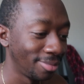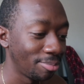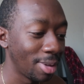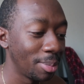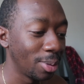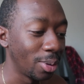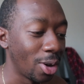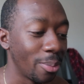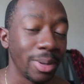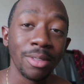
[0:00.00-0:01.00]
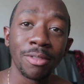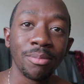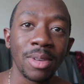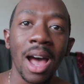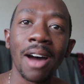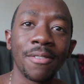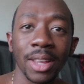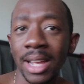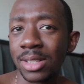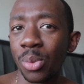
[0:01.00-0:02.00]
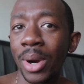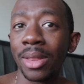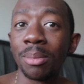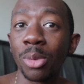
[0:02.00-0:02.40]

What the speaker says: Maybe it'll help me not forget to wear them